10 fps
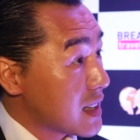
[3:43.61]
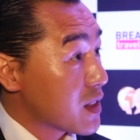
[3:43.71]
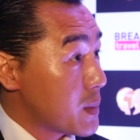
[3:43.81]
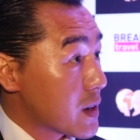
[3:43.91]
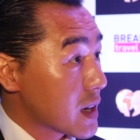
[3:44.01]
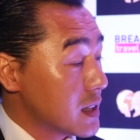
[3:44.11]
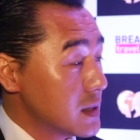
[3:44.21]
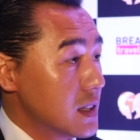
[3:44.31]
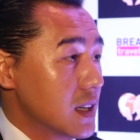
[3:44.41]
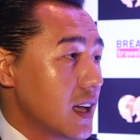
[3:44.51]
South America,
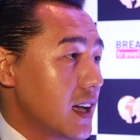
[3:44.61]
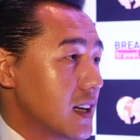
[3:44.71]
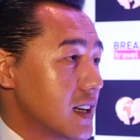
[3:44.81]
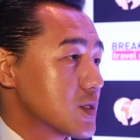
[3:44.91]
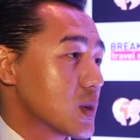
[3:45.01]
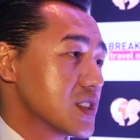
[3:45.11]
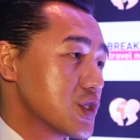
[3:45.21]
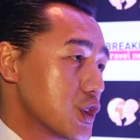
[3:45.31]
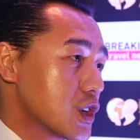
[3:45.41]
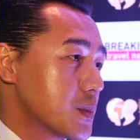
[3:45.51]
as well as
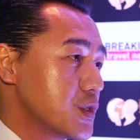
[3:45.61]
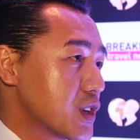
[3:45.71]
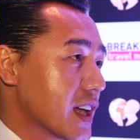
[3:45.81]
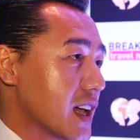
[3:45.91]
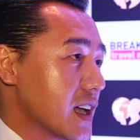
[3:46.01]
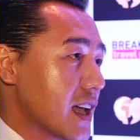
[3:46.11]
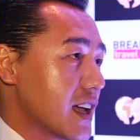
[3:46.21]
Europe, U.K.,